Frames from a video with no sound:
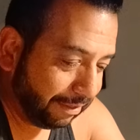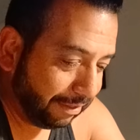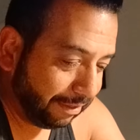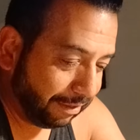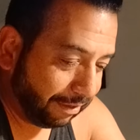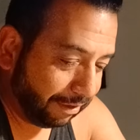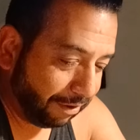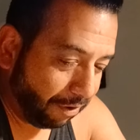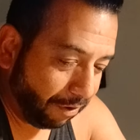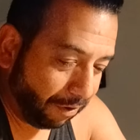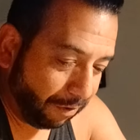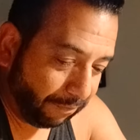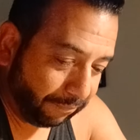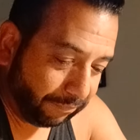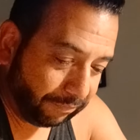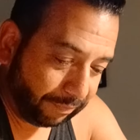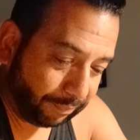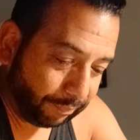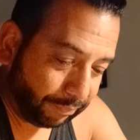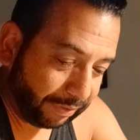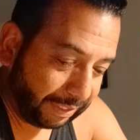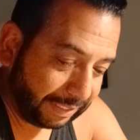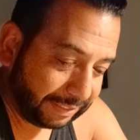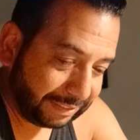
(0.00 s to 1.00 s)
all of them
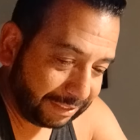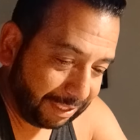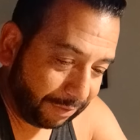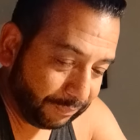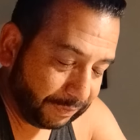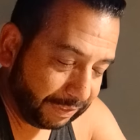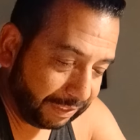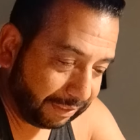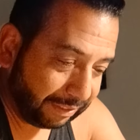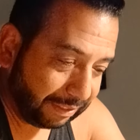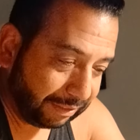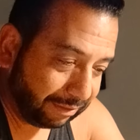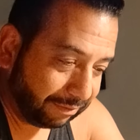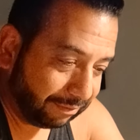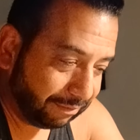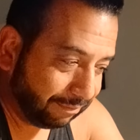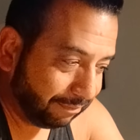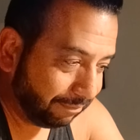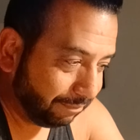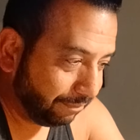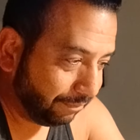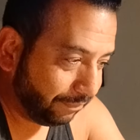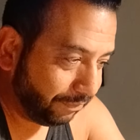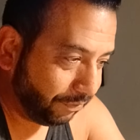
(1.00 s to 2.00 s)
bring something
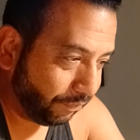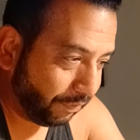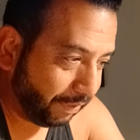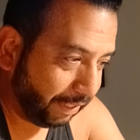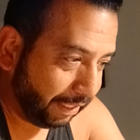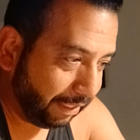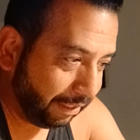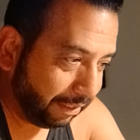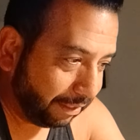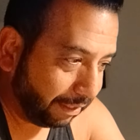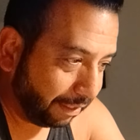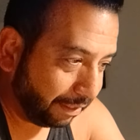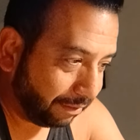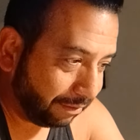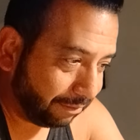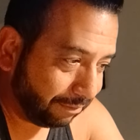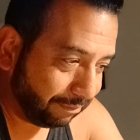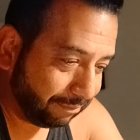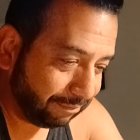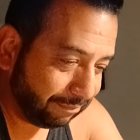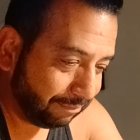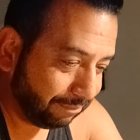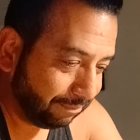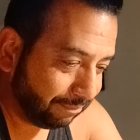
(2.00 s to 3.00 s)
unique and
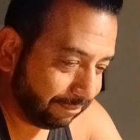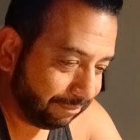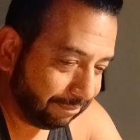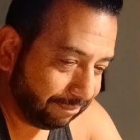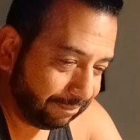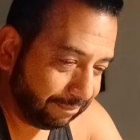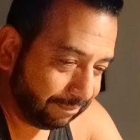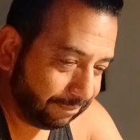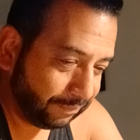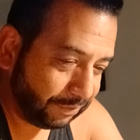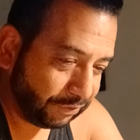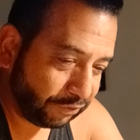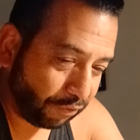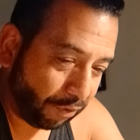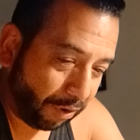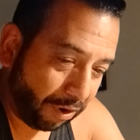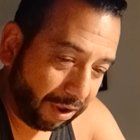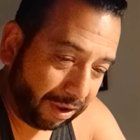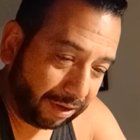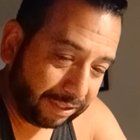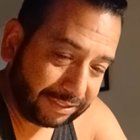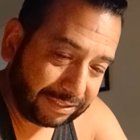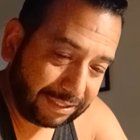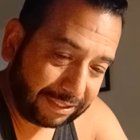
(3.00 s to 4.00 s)

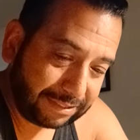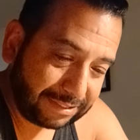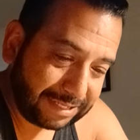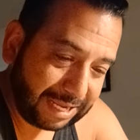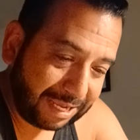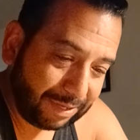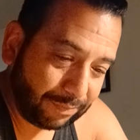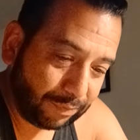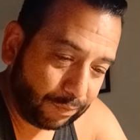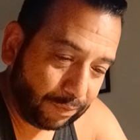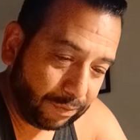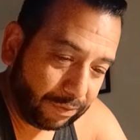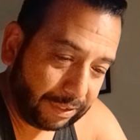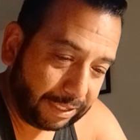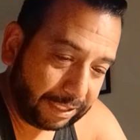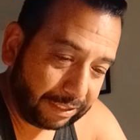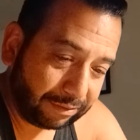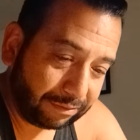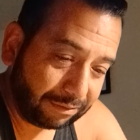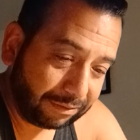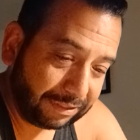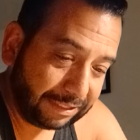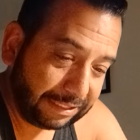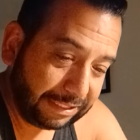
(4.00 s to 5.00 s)
strong to the table.
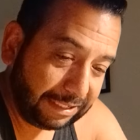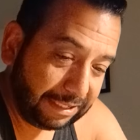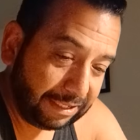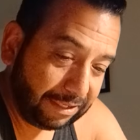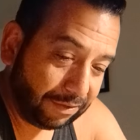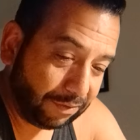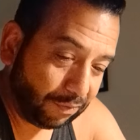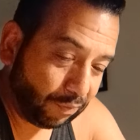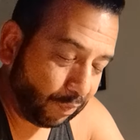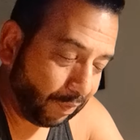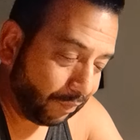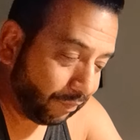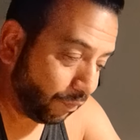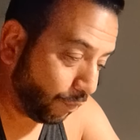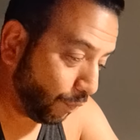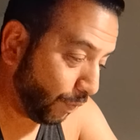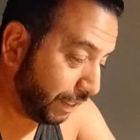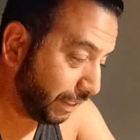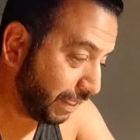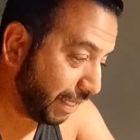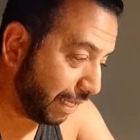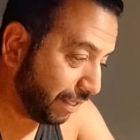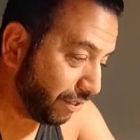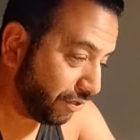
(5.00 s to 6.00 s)
And whoever wins
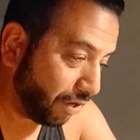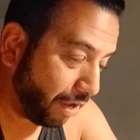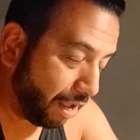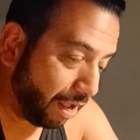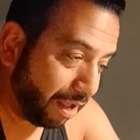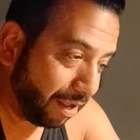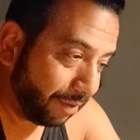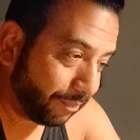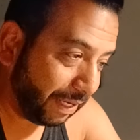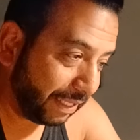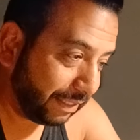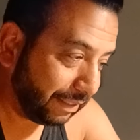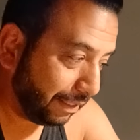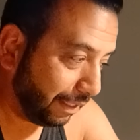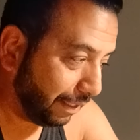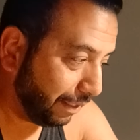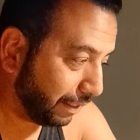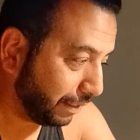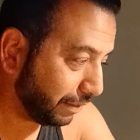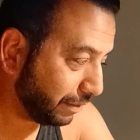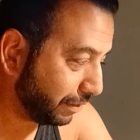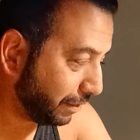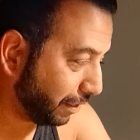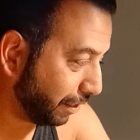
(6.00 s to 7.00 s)
that job, I think
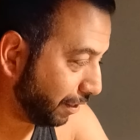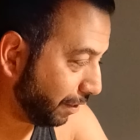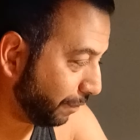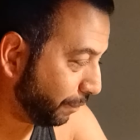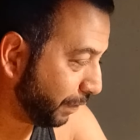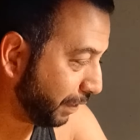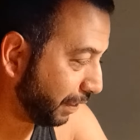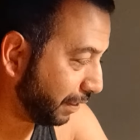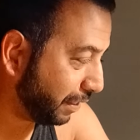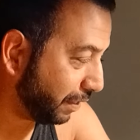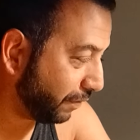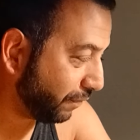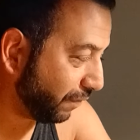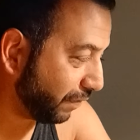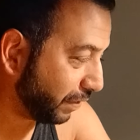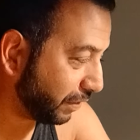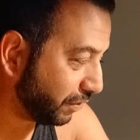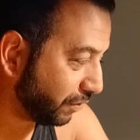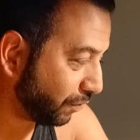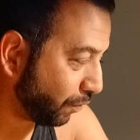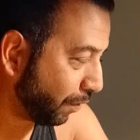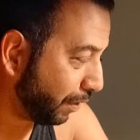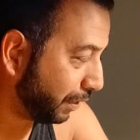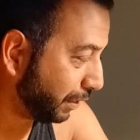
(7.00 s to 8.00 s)
it's going to be a different
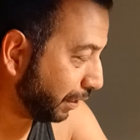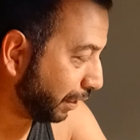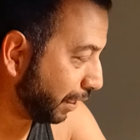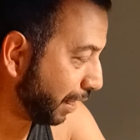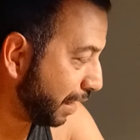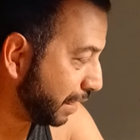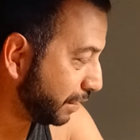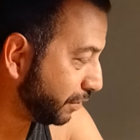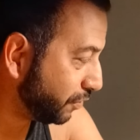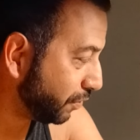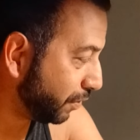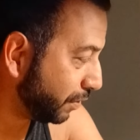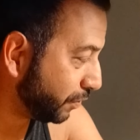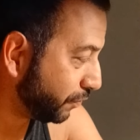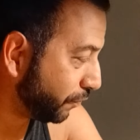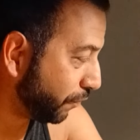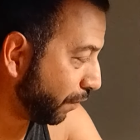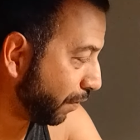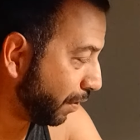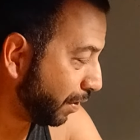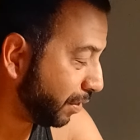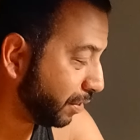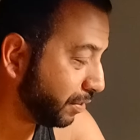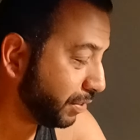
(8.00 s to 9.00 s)
story than last year as
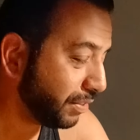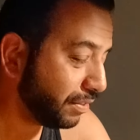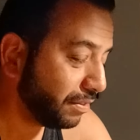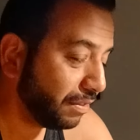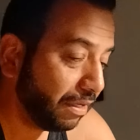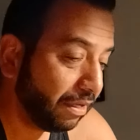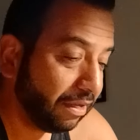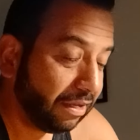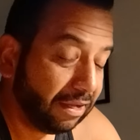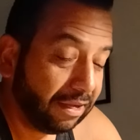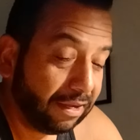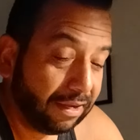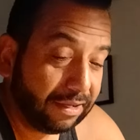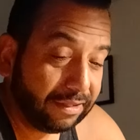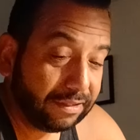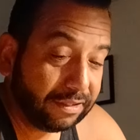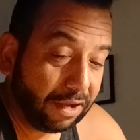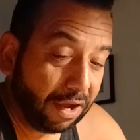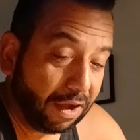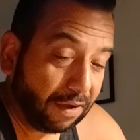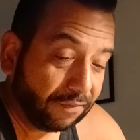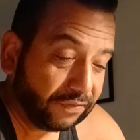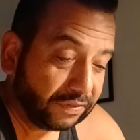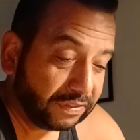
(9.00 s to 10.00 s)
far as the
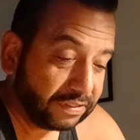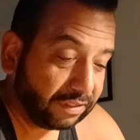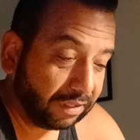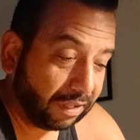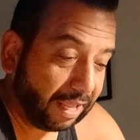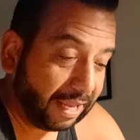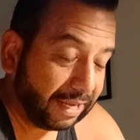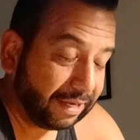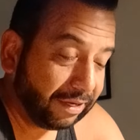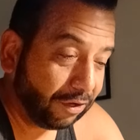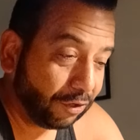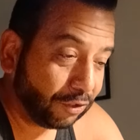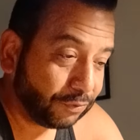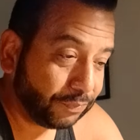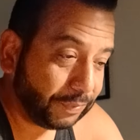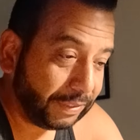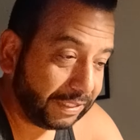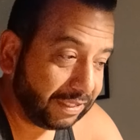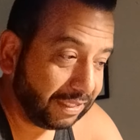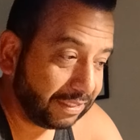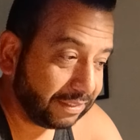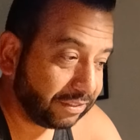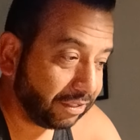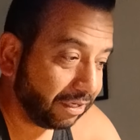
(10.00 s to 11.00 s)
offensive line goes,
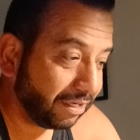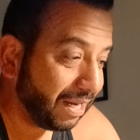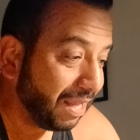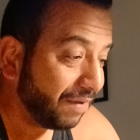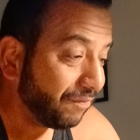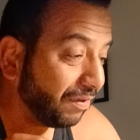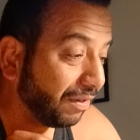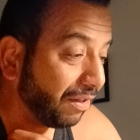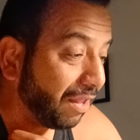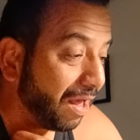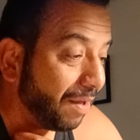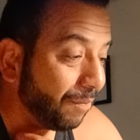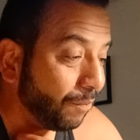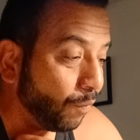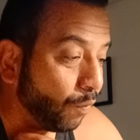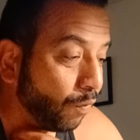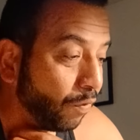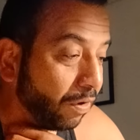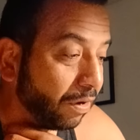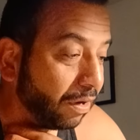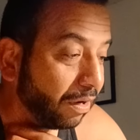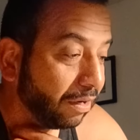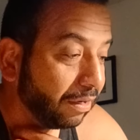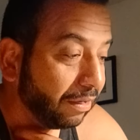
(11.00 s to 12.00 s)
because they're going to have a lot
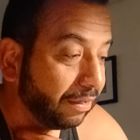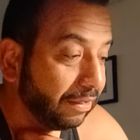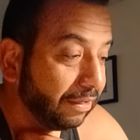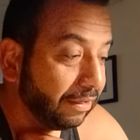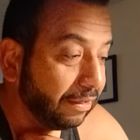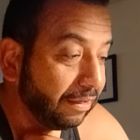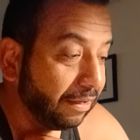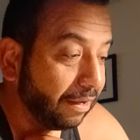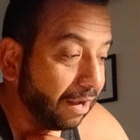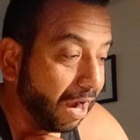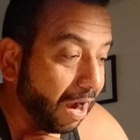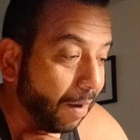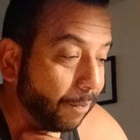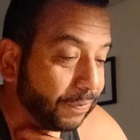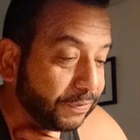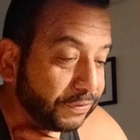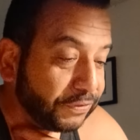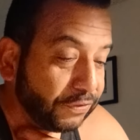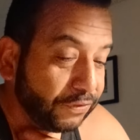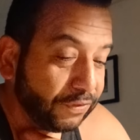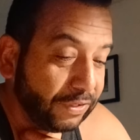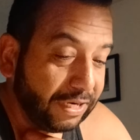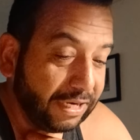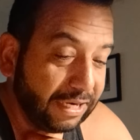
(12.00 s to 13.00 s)
more
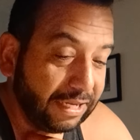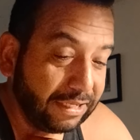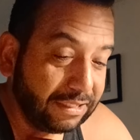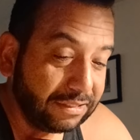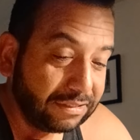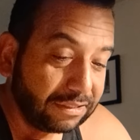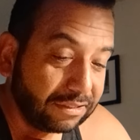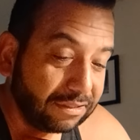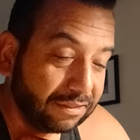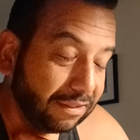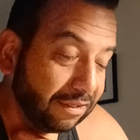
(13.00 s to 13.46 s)
opportunities.